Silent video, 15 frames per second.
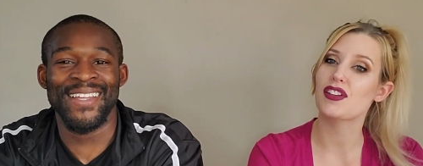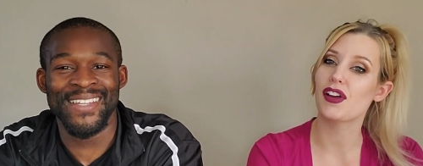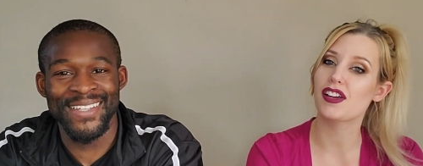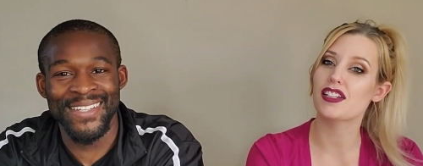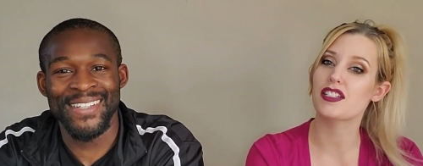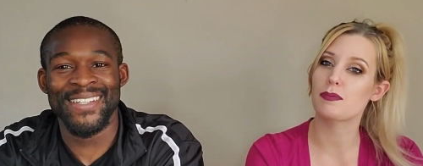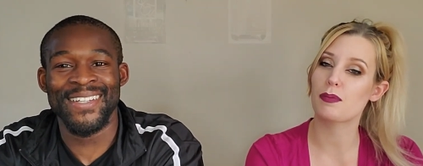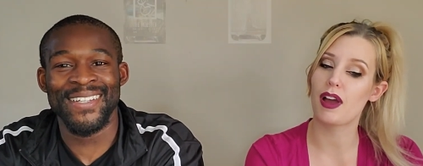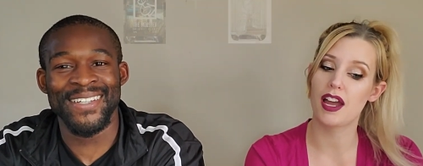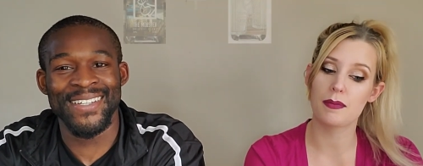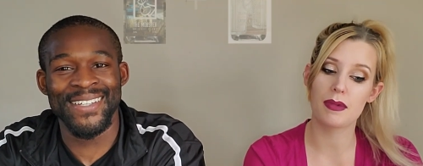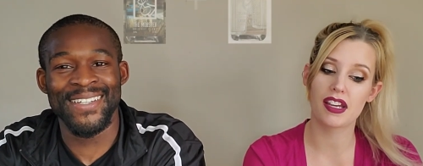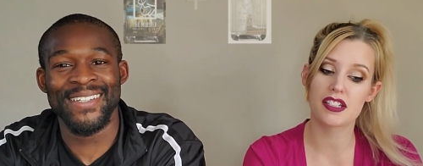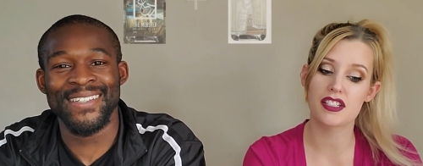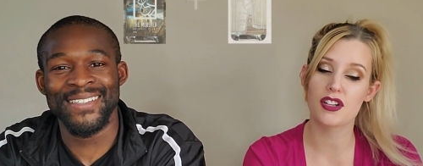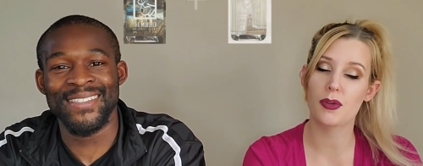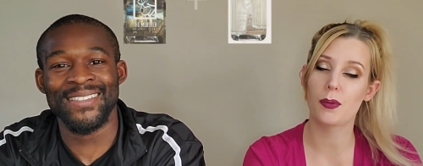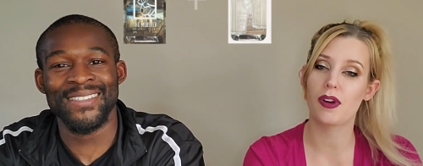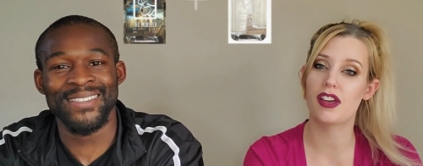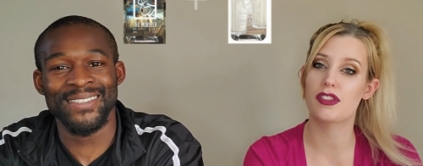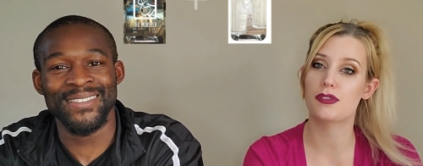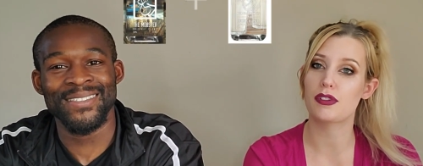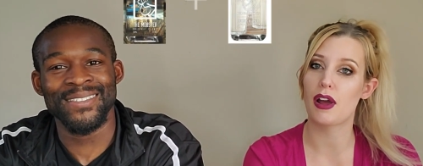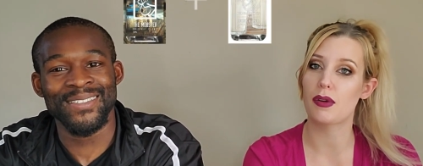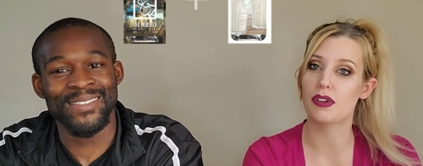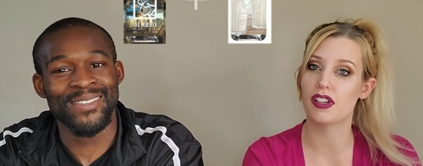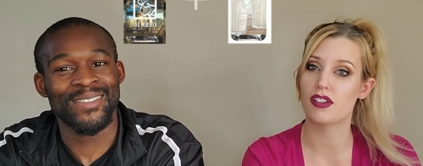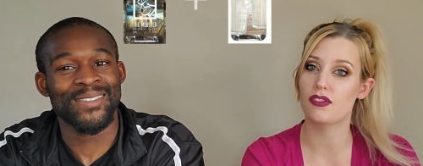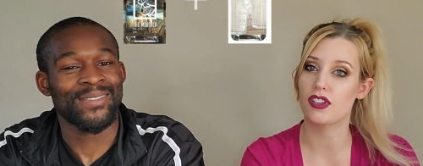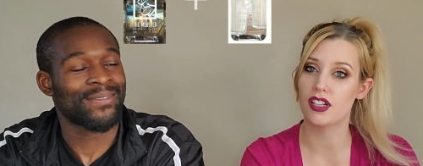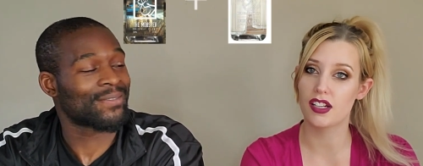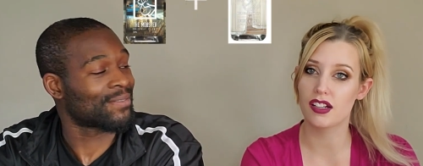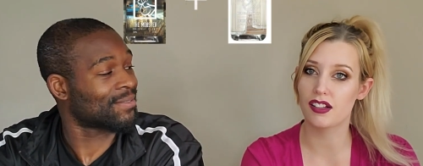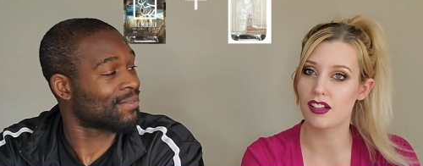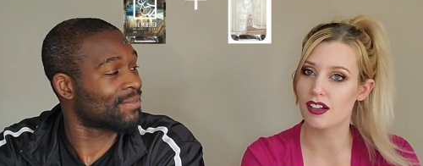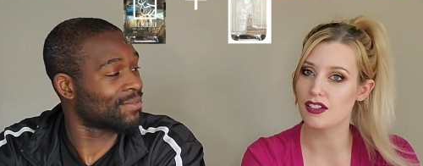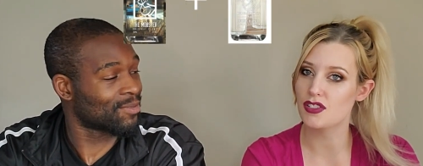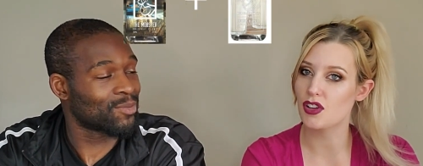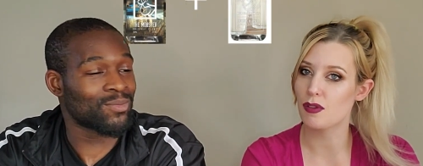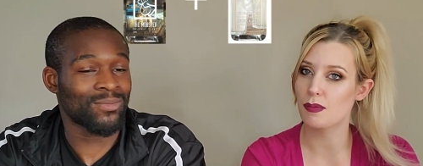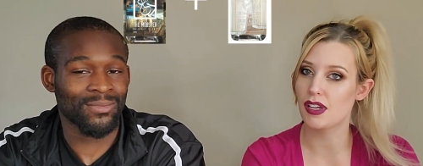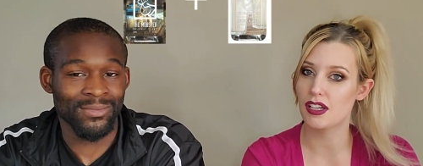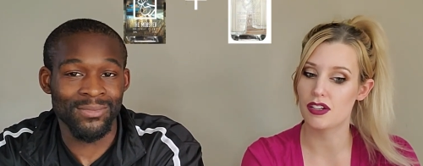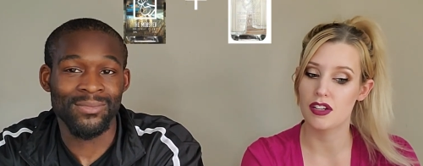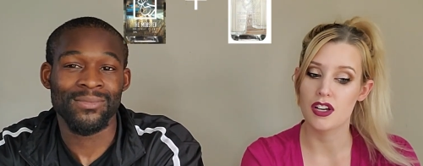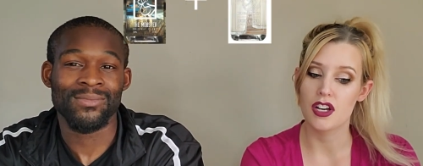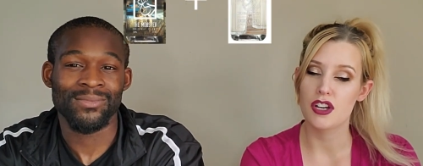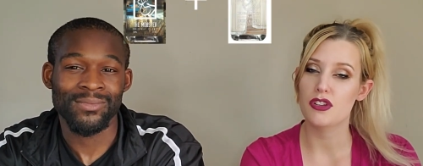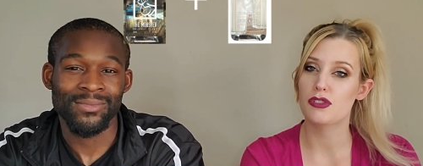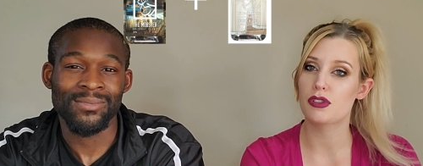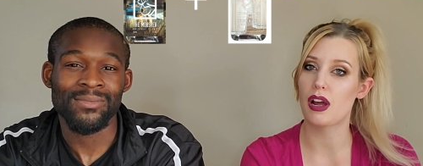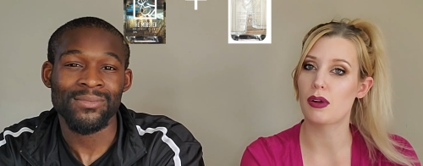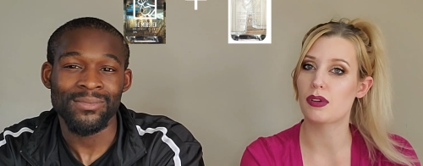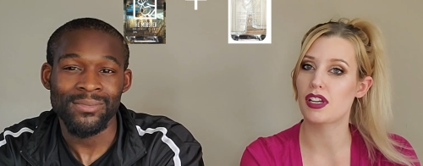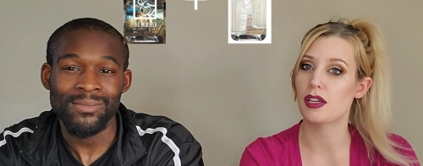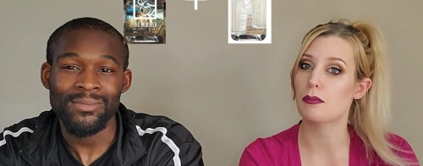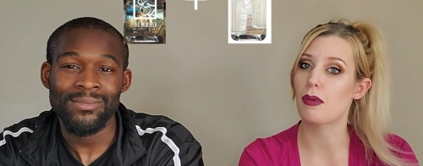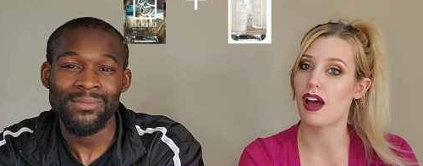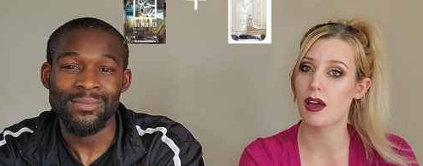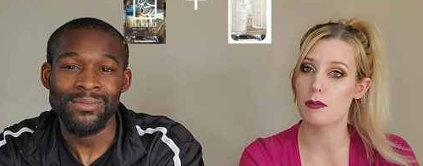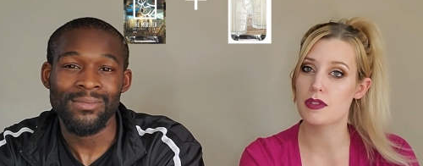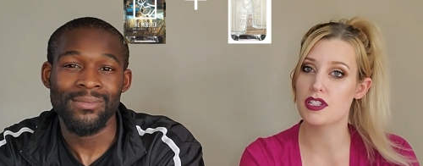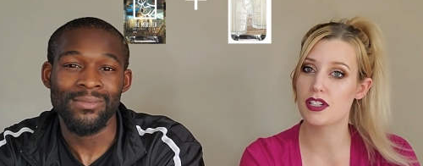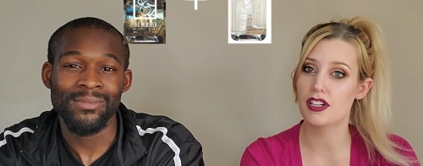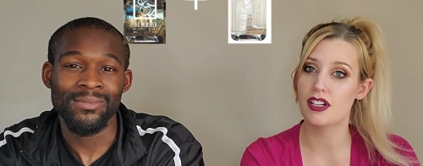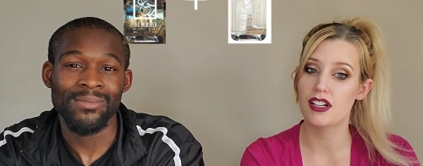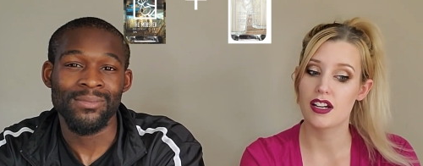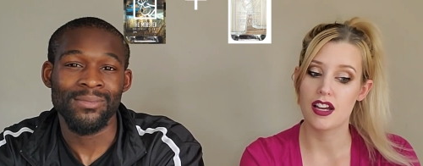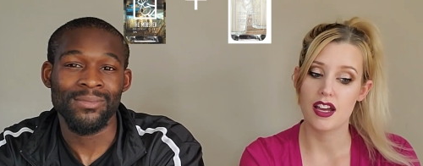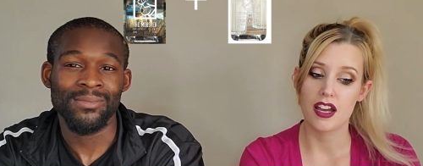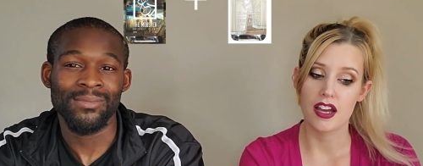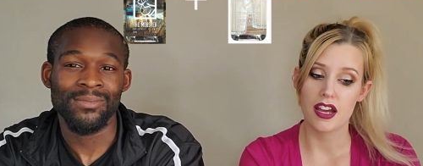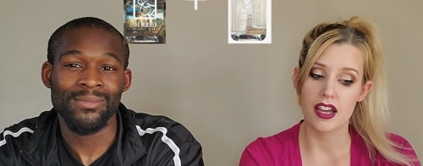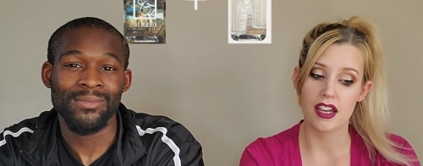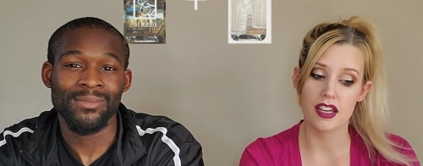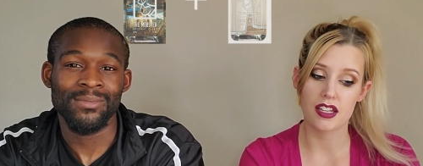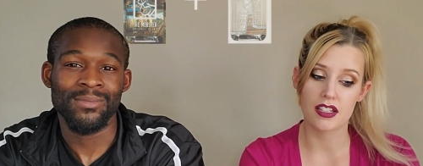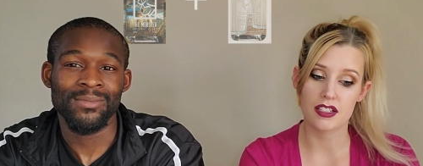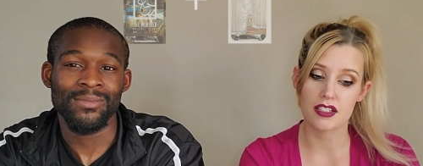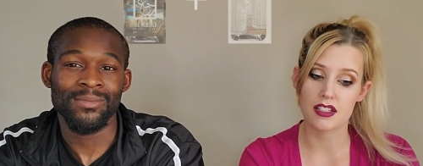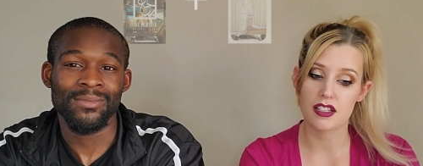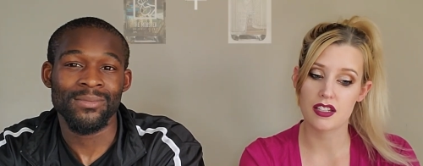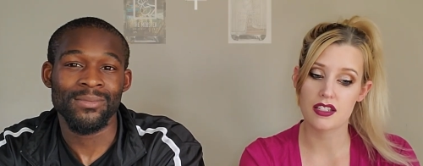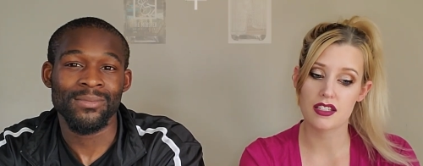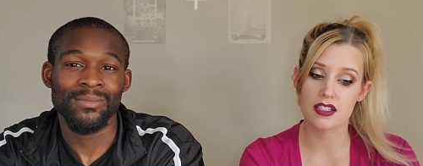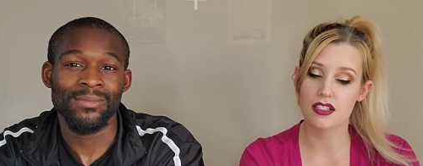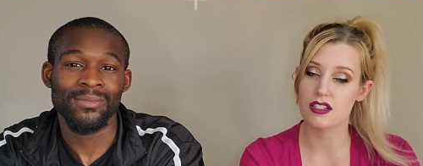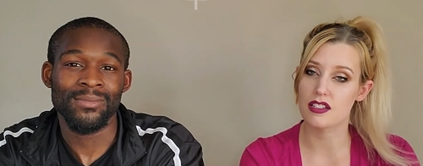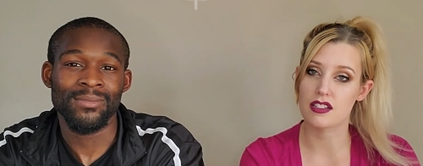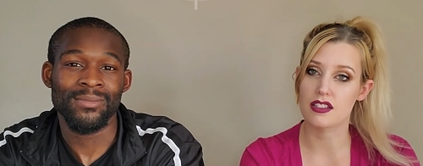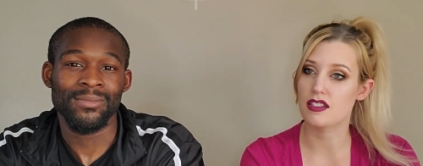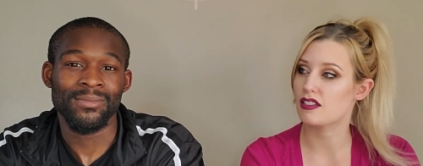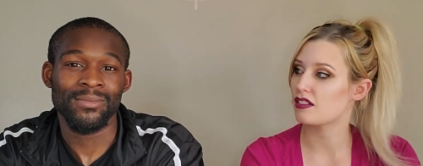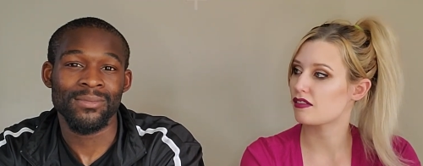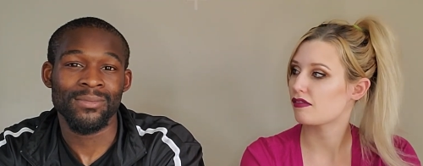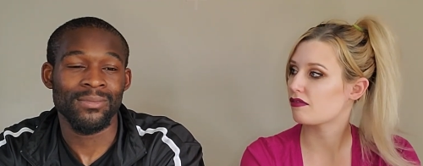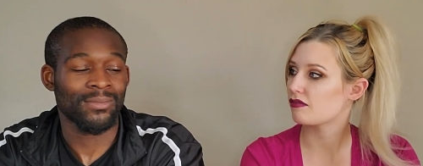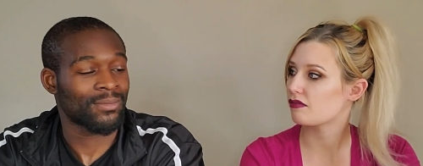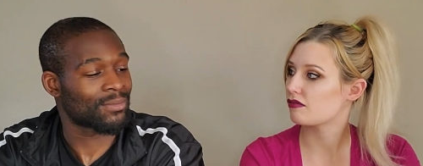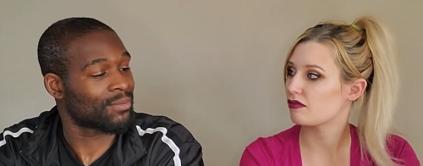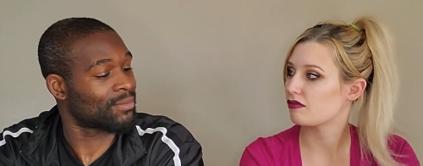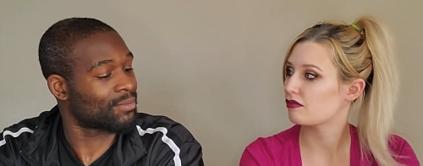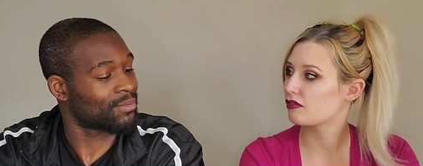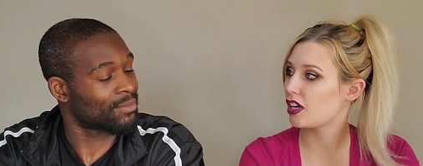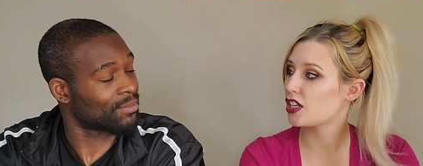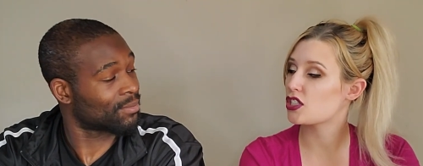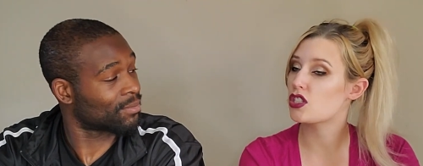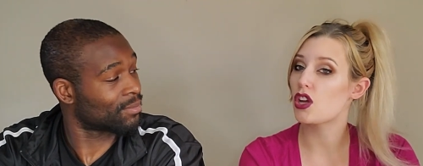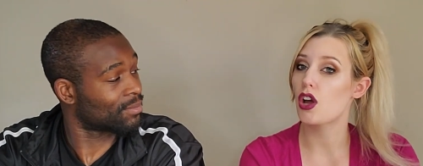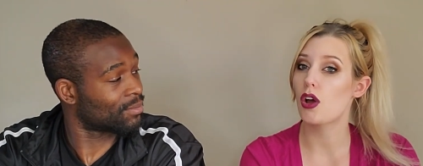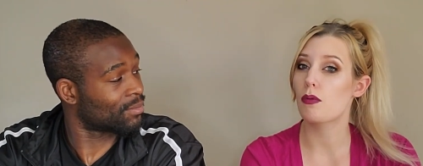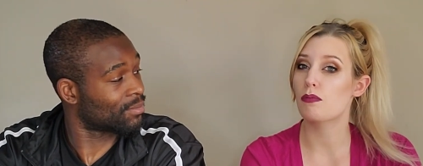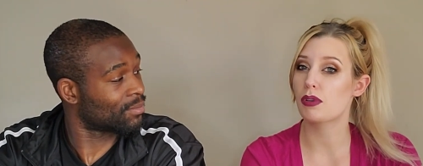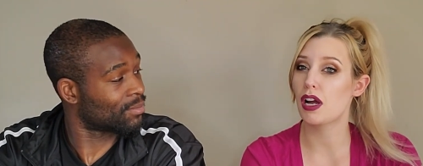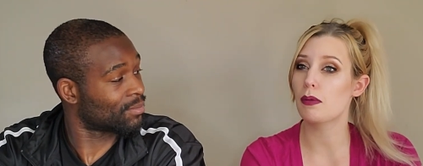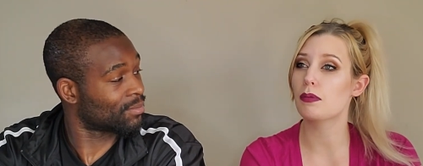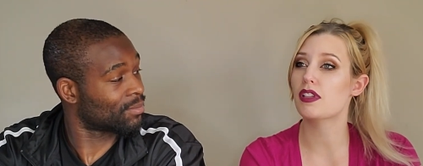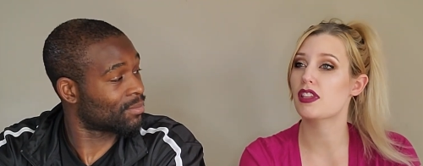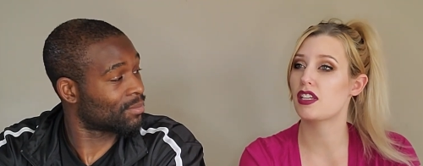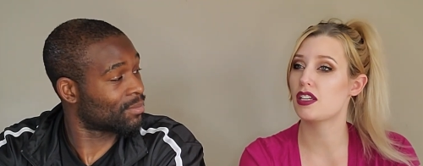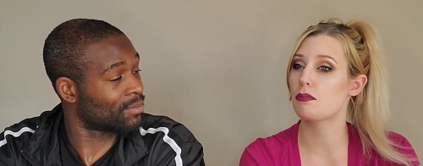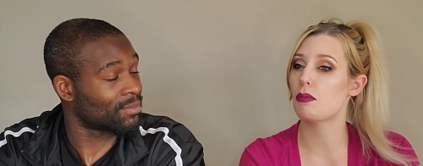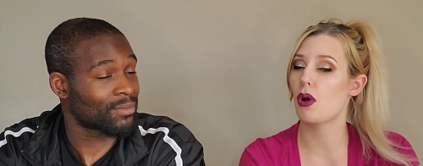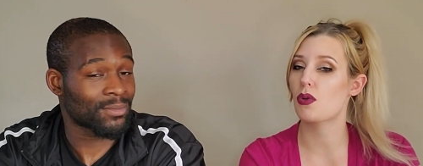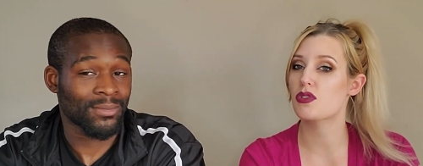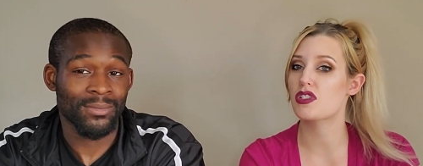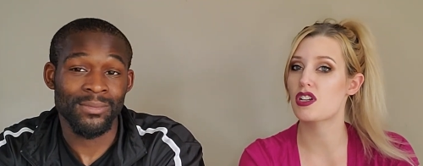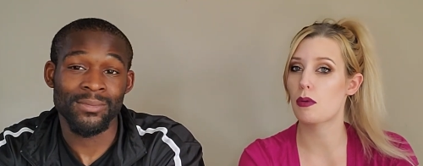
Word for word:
Speaker 1: so I, I mixed it with browning and vanilla. So mm -hmm. I mm-hmm. made Drowning in Mobster, and this is, it's probably the most